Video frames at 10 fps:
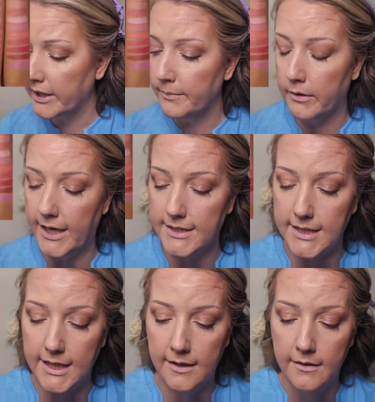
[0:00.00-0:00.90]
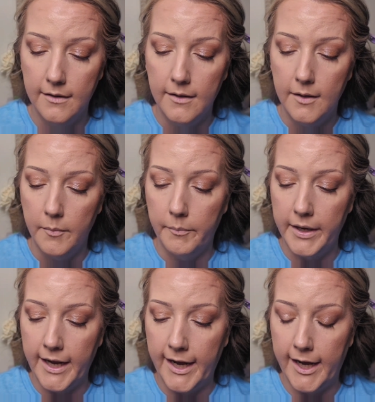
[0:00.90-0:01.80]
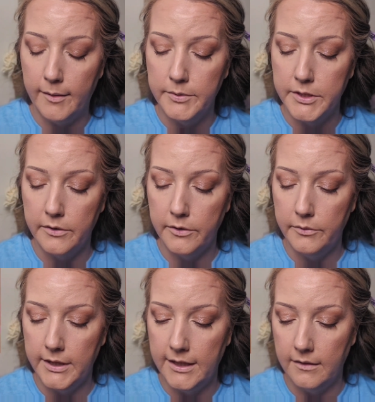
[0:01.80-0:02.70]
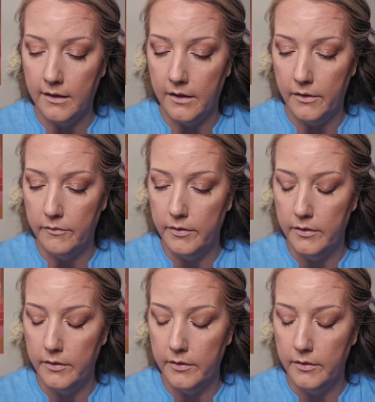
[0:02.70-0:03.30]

pricey, but I absolutely love